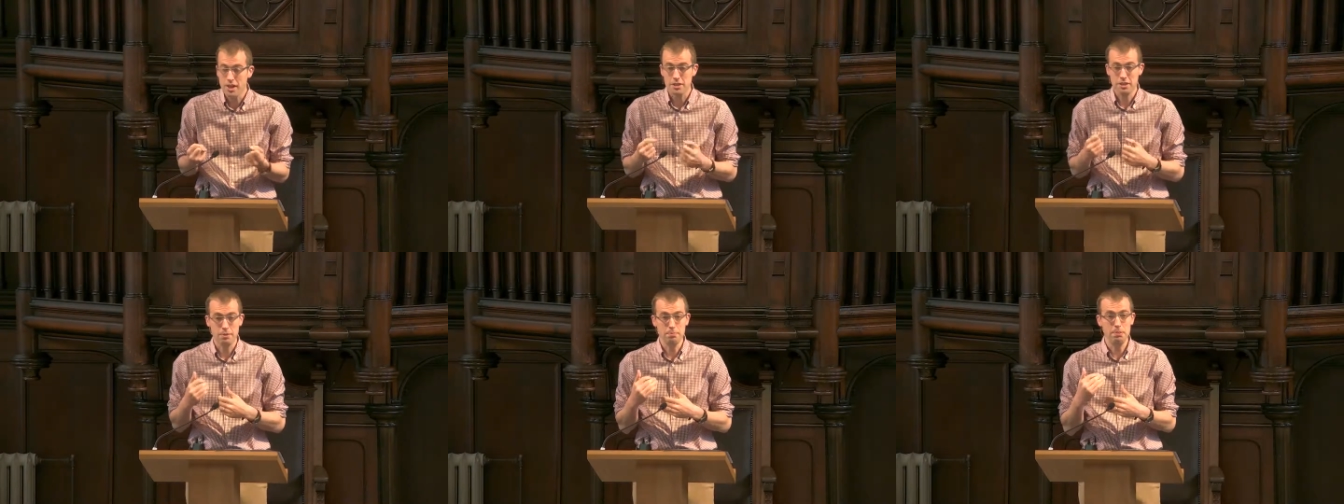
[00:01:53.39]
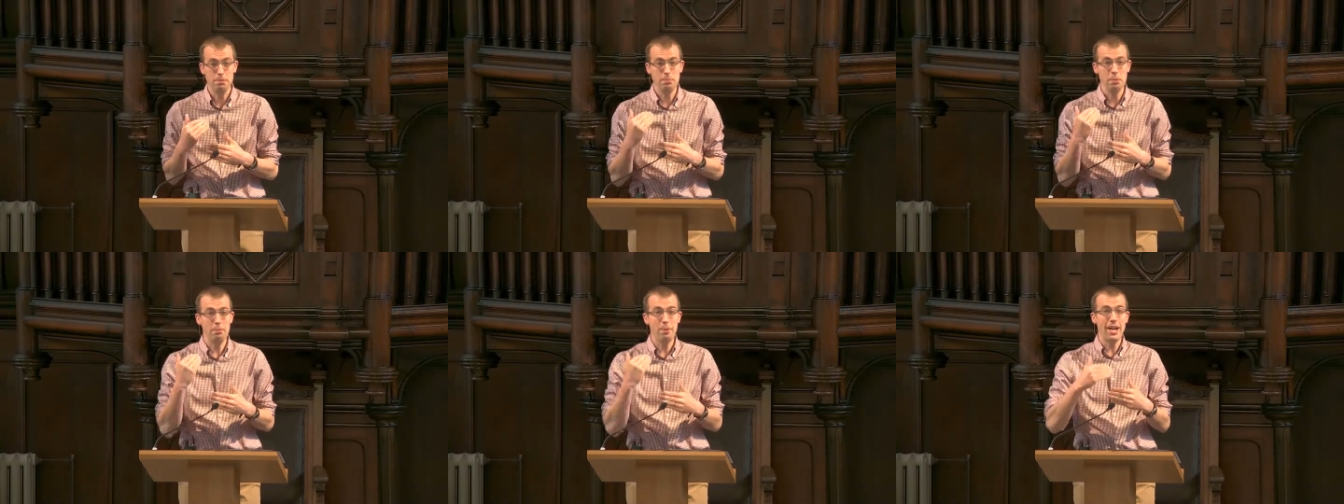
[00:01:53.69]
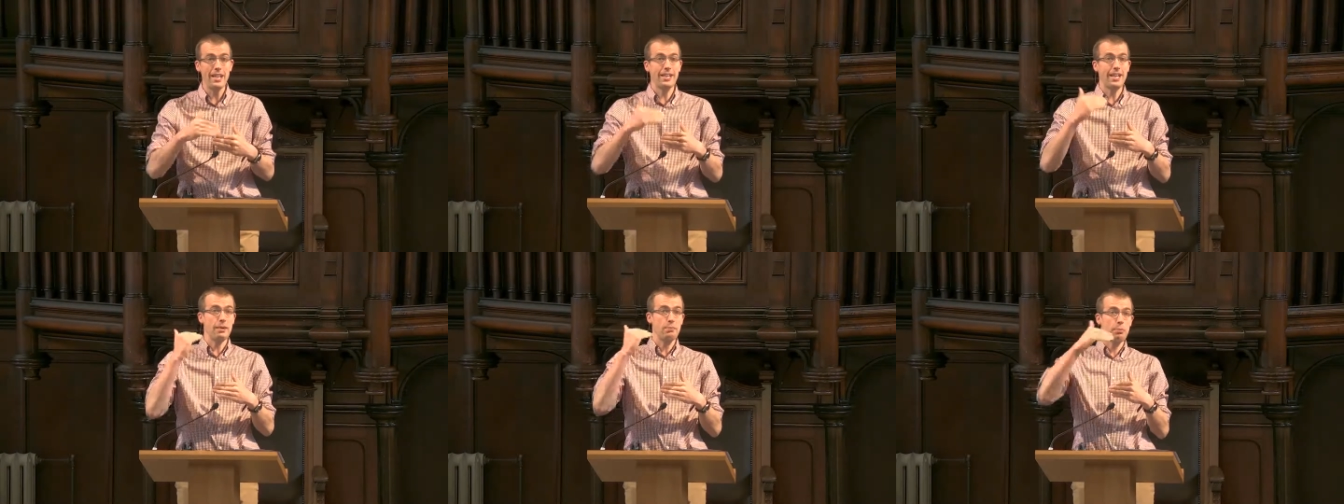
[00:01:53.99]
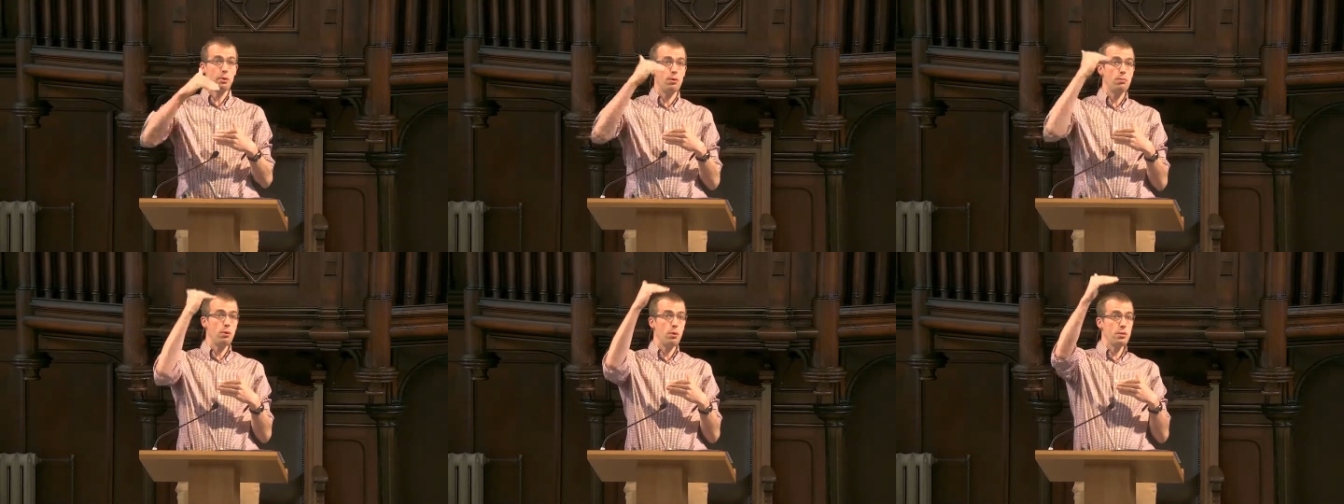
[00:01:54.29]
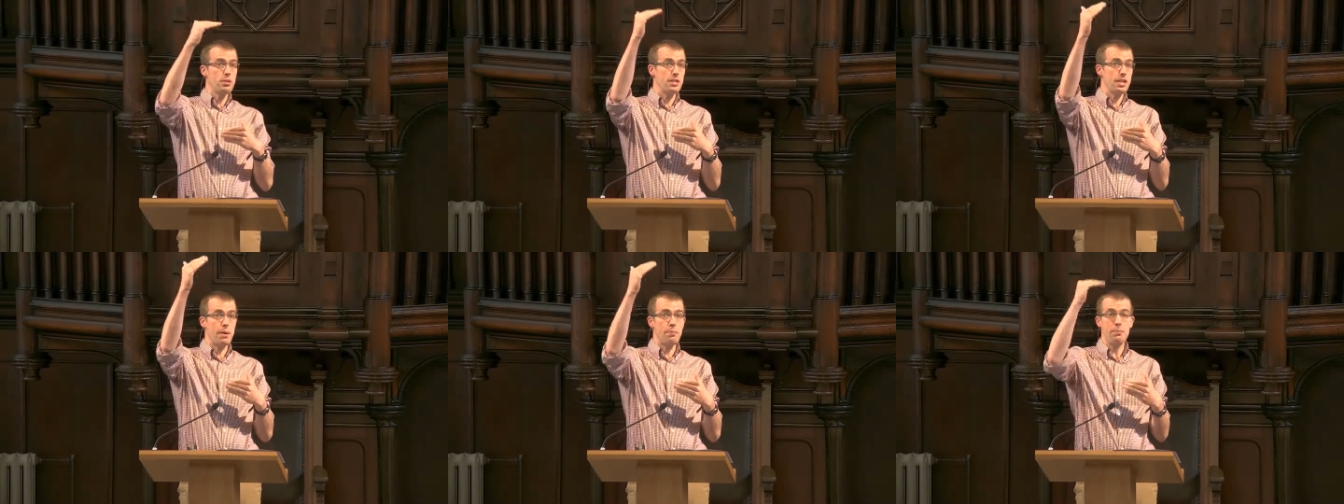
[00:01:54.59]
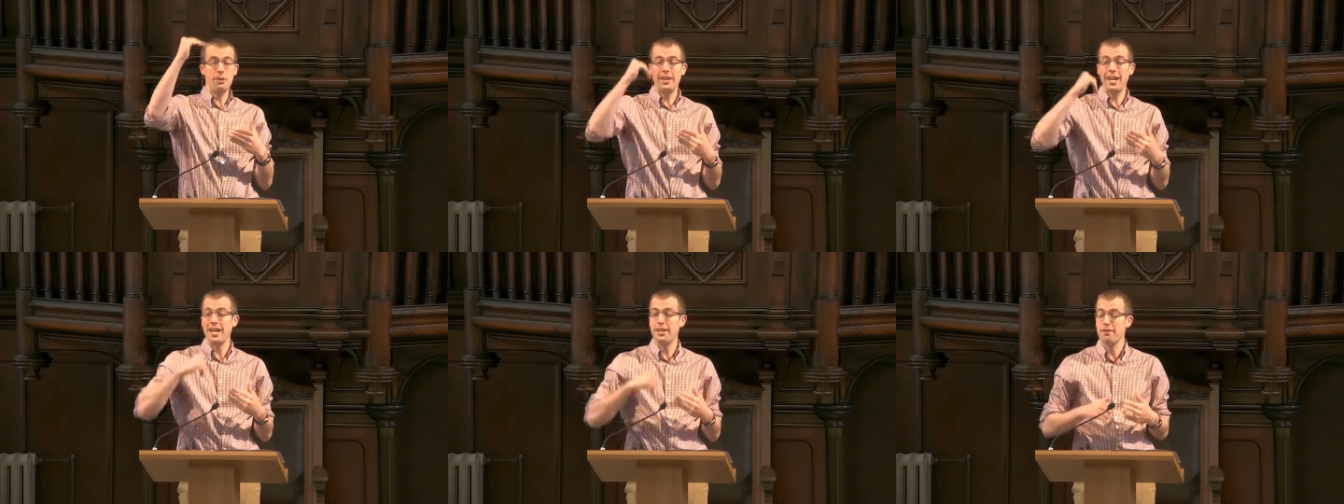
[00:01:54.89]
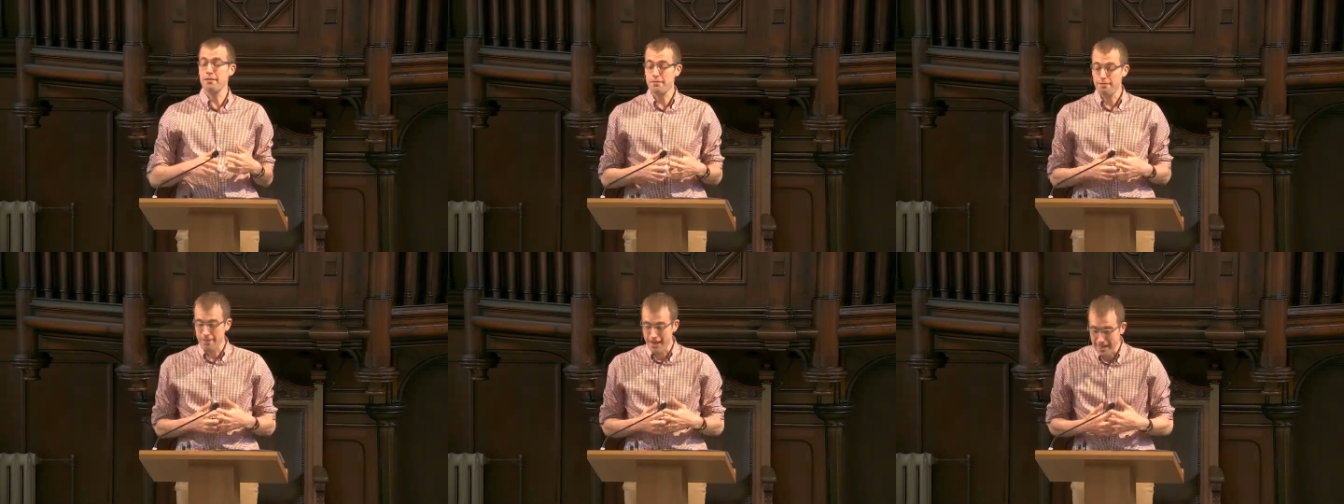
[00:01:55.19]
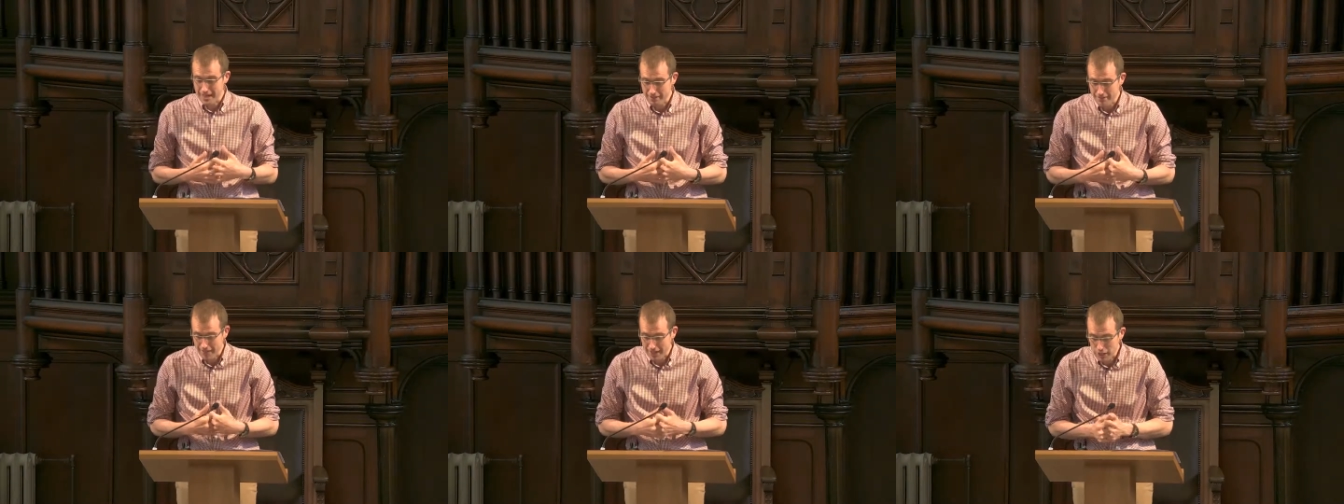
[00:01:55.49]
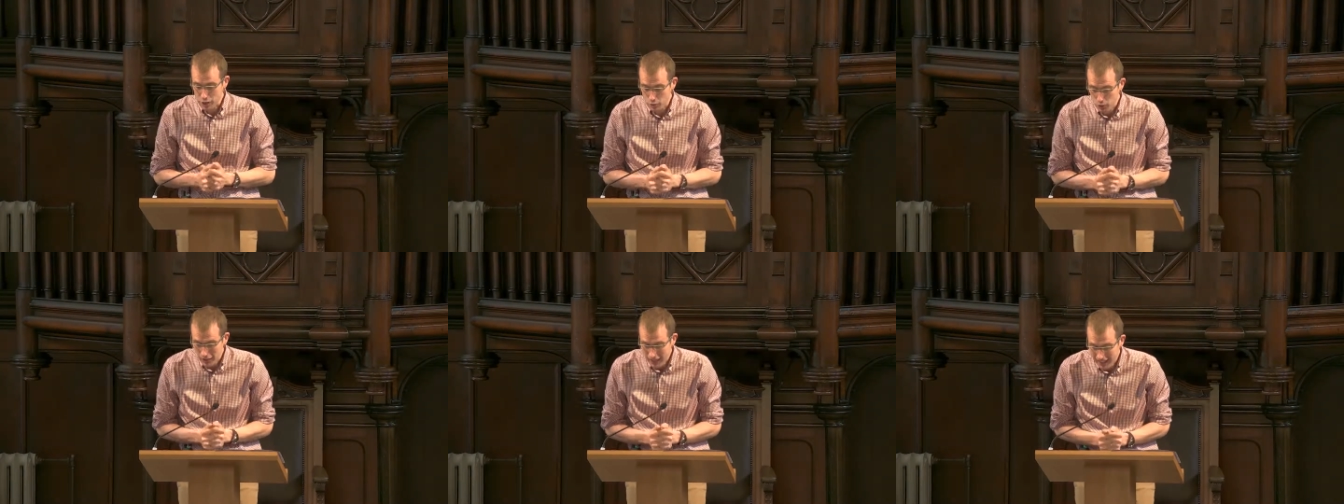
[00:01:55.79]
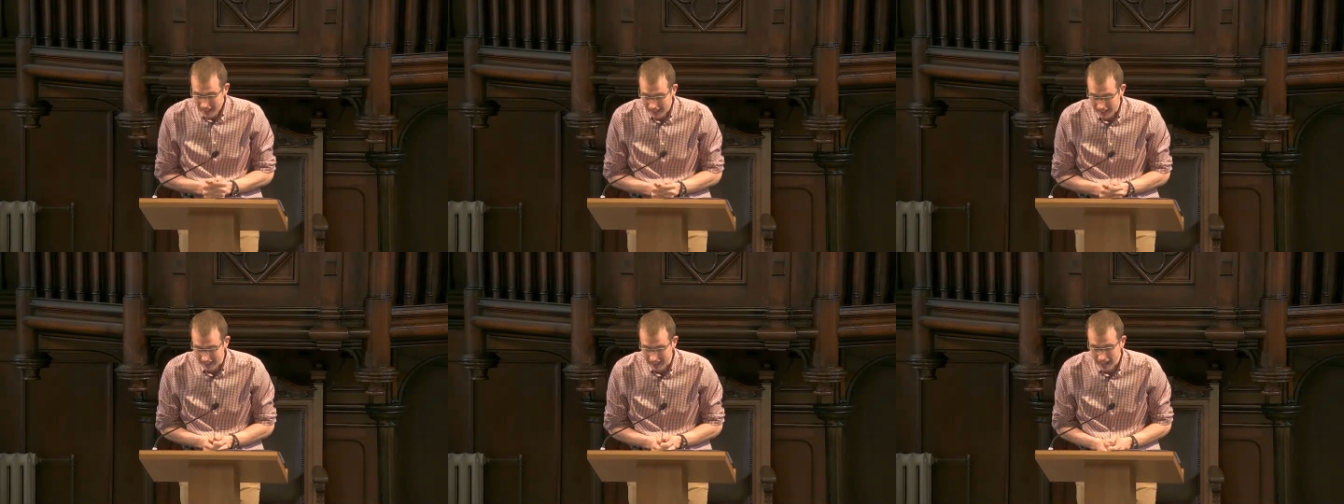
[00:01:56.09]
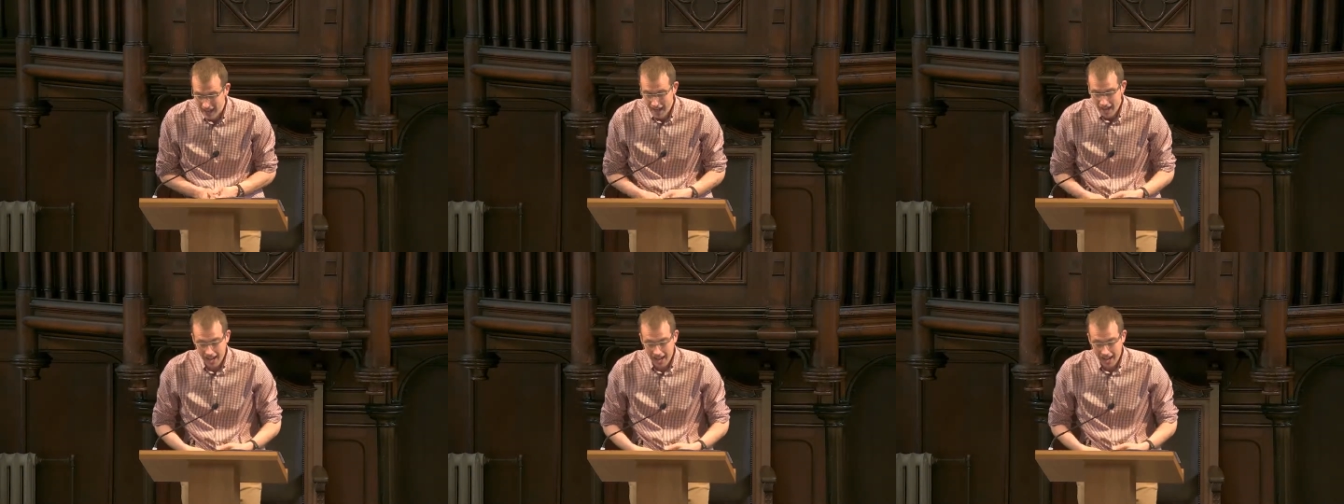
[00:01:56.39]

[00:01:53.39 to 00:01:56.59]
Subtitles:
Some people might get promoted up the ladder very, very quickly.